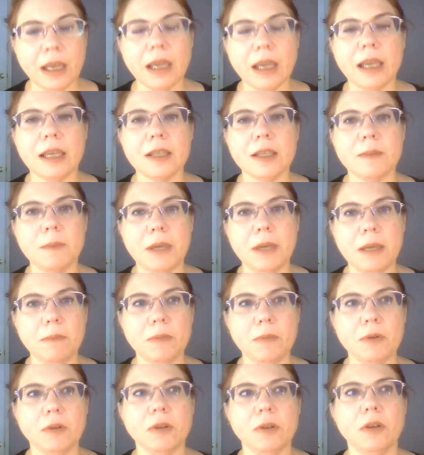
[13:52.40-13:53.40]
is
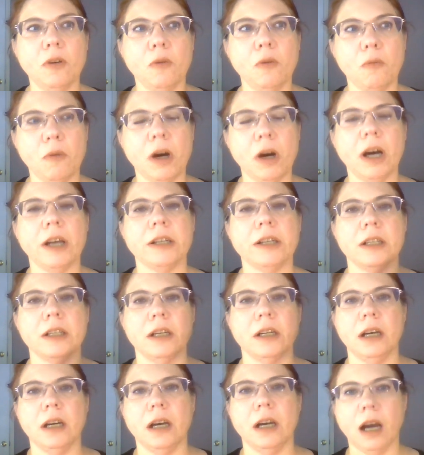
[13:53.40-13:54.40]
people want
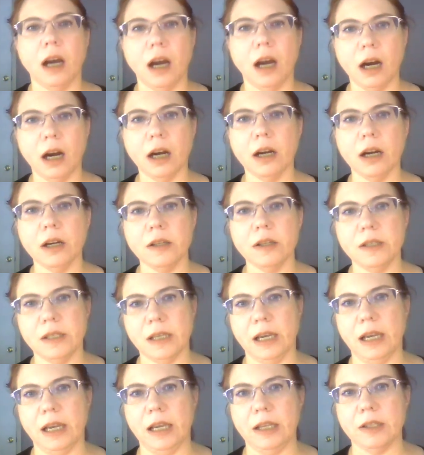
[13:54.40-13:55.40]
hard
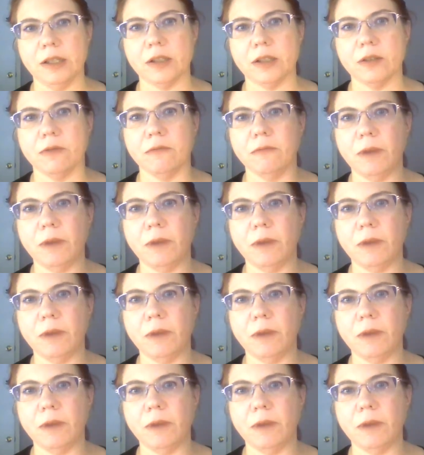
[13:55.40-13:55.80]
science,